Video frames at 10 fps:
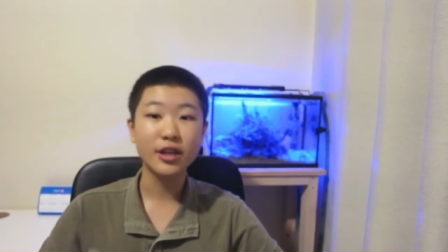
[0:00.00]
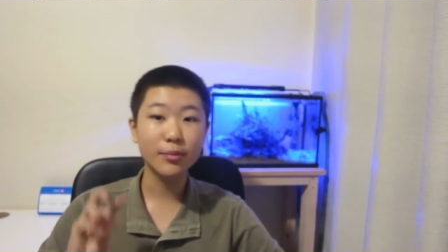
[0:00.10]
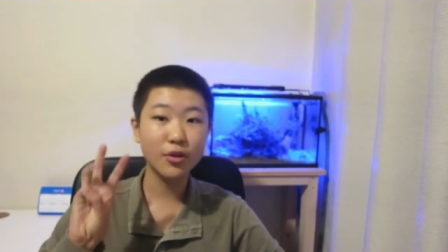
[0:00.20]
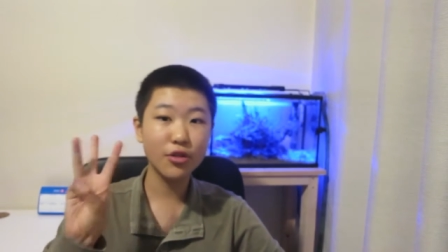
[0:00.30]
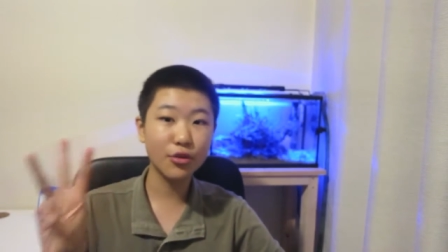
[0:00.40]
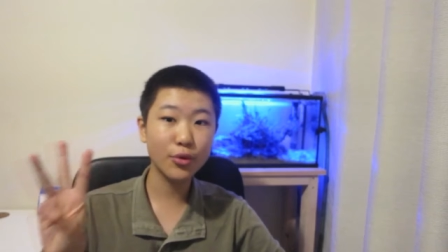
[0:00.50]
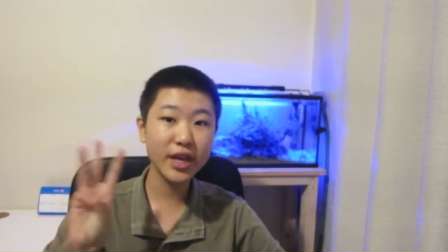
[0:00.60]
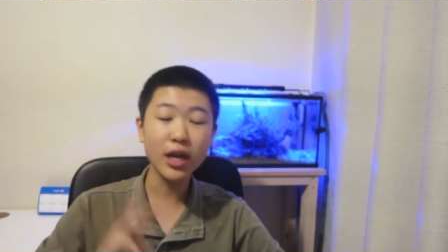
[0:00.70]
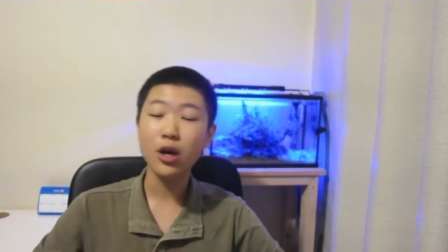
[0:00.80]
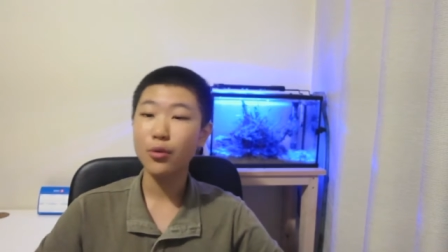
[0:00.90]
Number
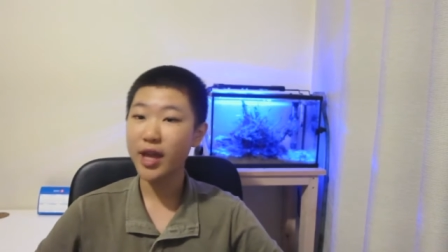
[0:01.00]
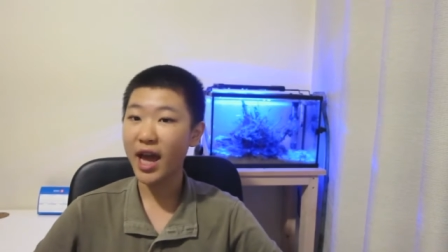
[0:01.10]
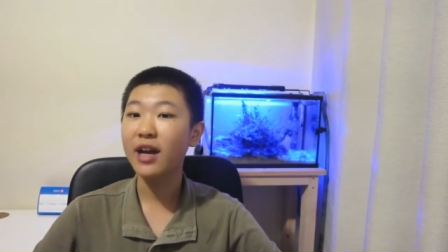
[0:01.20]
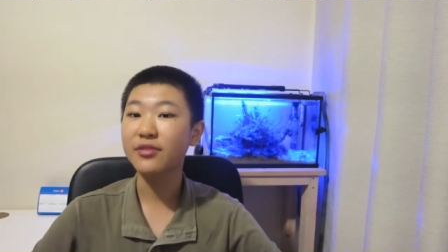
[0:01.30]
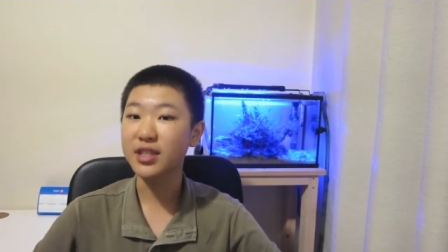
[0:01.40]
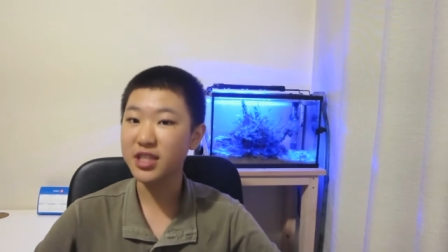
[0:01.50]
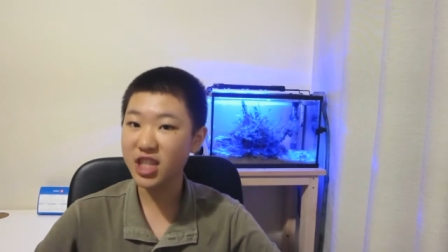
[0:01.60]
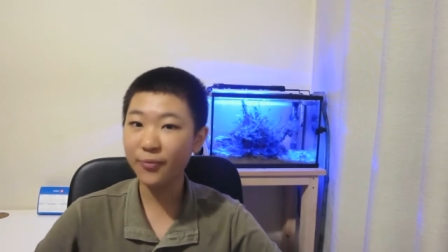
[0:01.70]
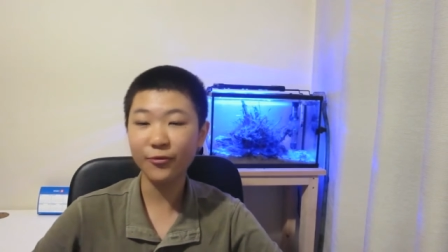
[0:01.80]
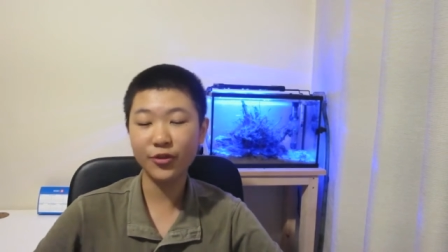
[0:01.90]
three, we have the
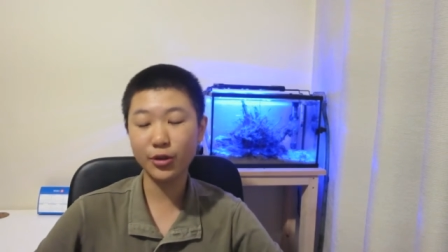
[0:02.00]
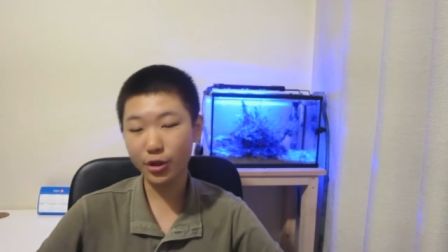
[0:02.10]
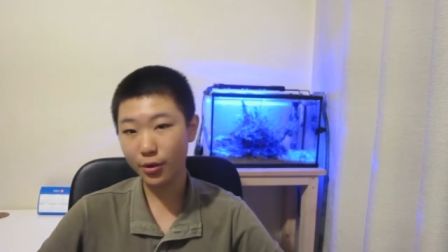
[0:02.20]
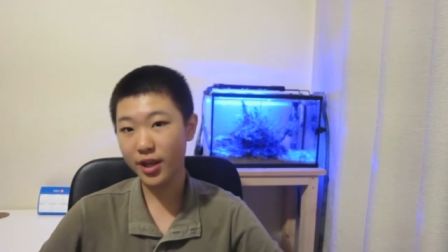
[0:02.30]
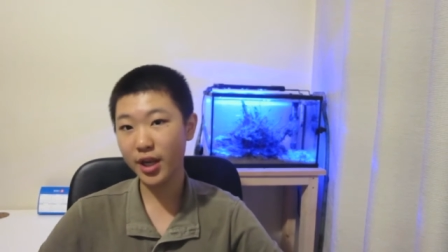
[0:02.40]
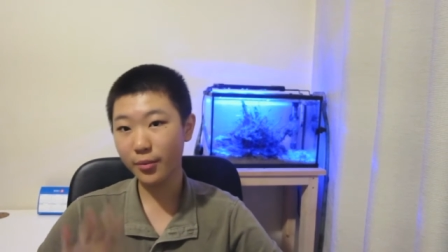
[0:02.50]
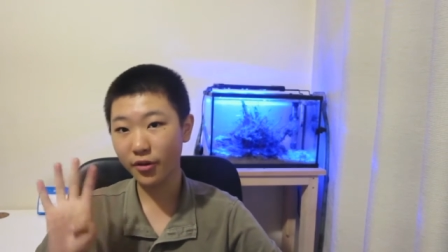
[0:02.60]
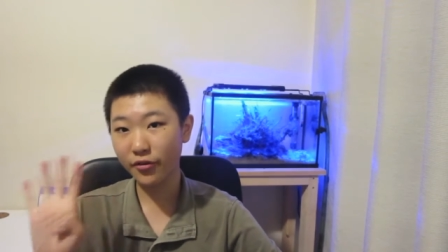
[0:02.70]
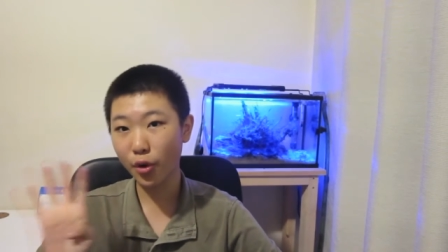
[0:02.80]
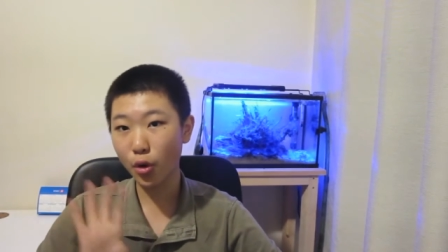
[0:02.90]
sump filter, and number
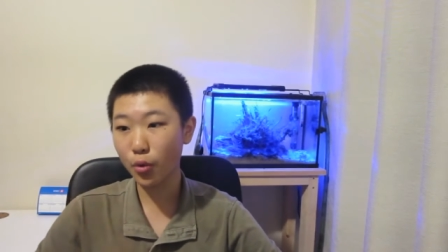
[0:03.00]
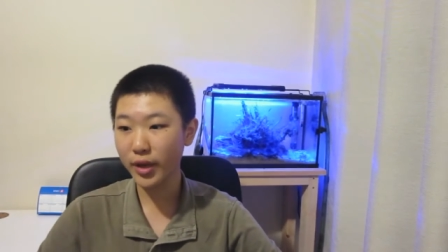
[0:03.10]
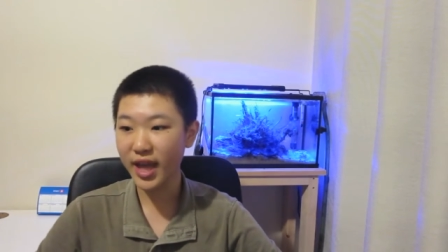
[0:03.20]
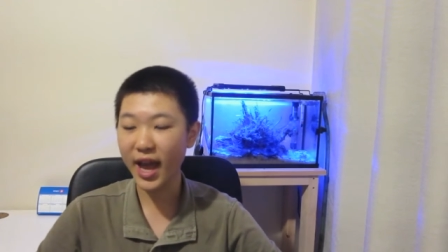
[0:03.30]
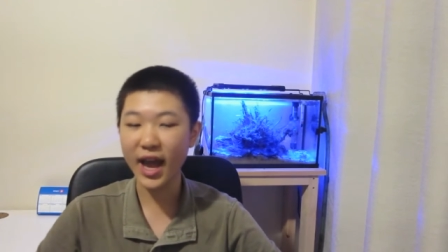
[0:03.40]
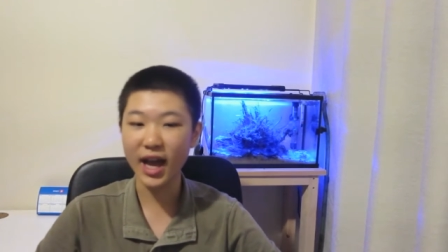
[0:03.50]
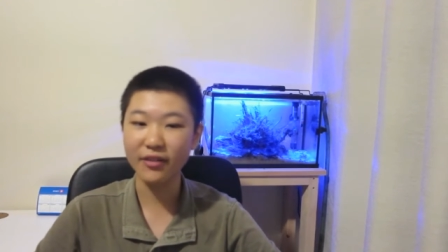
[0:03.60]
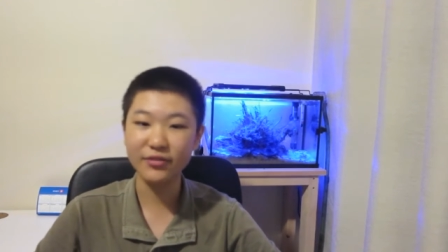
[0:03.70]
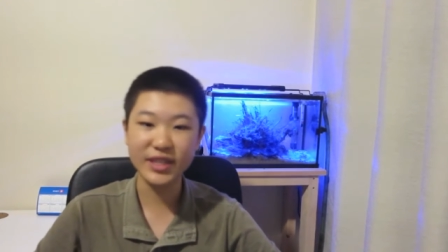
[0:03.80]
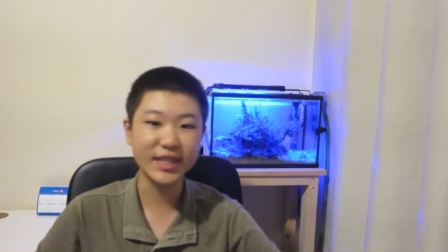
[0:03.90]
four, we
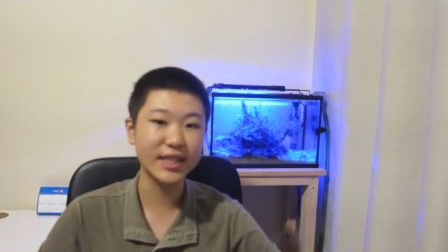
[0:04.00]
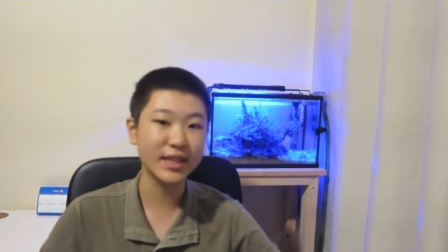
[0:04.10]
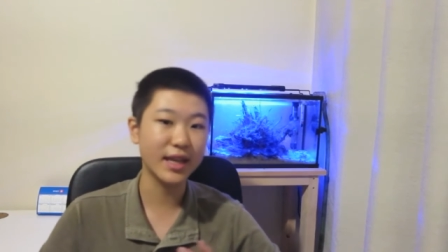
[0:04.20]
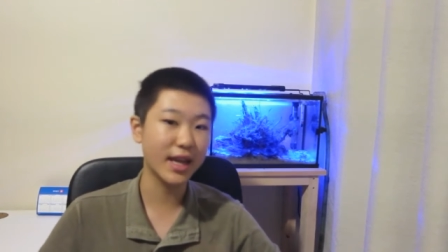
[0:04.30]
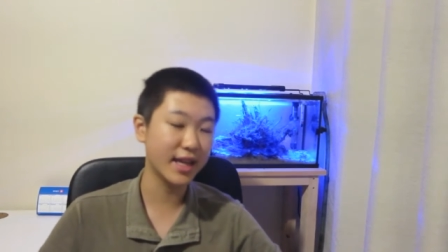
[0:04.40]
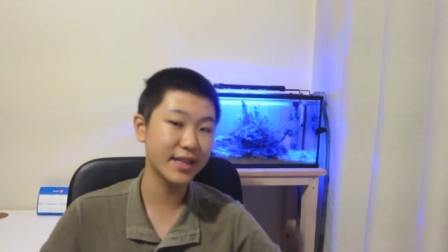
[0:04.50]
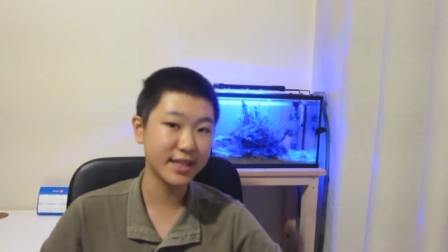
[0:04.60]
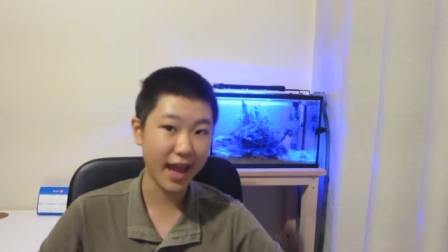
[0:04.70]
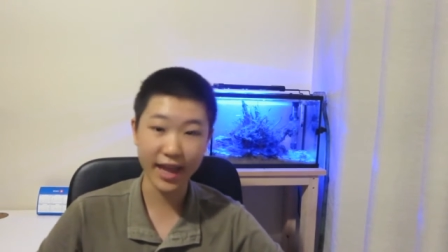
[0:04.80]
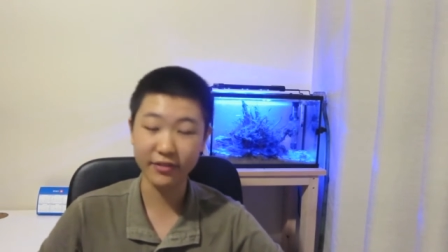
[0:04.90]
have the
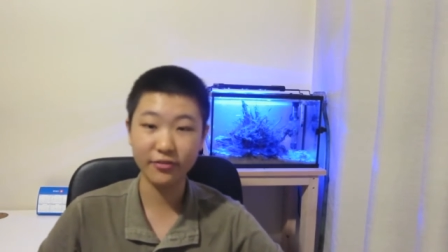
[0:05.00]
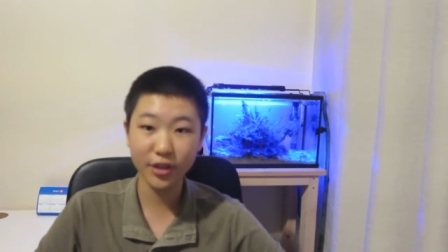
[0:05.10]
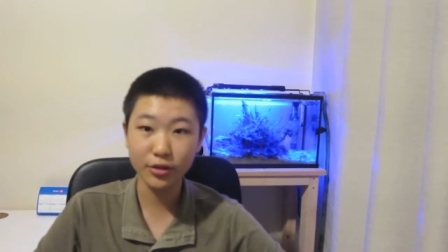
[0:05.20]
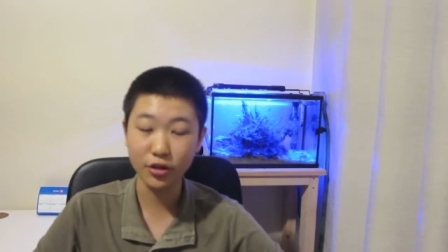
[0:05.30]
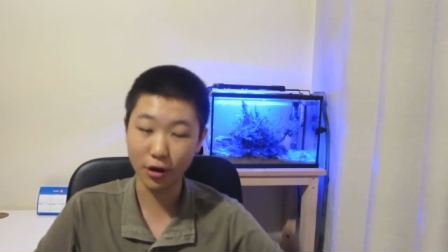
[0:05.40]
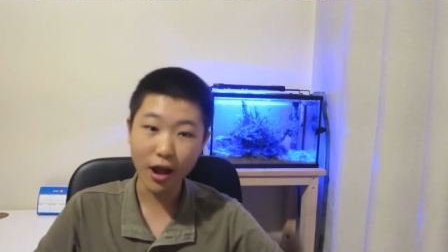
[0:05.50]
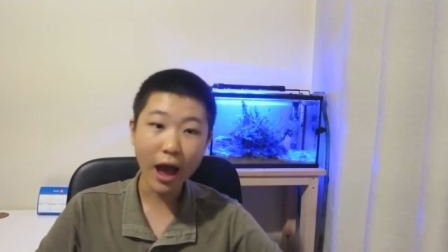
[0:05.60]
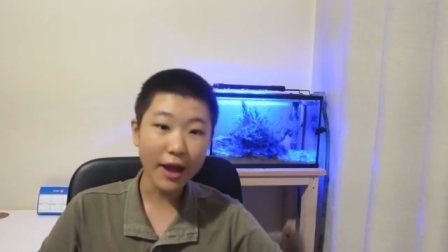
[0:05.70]
in-tank filter.